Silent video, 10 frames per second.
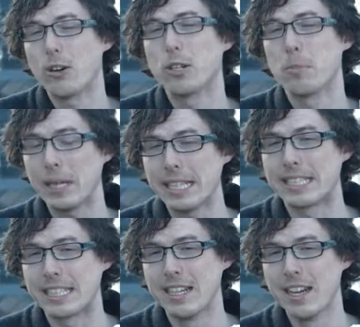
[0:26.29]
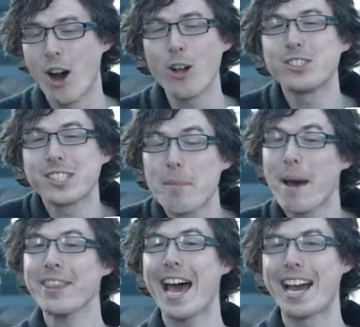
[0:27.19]
irritability on
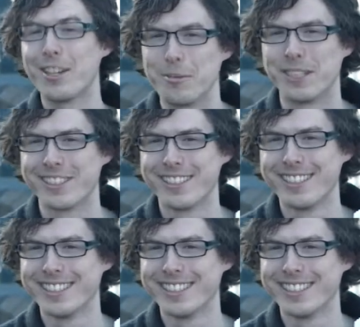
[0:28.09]
some other ailment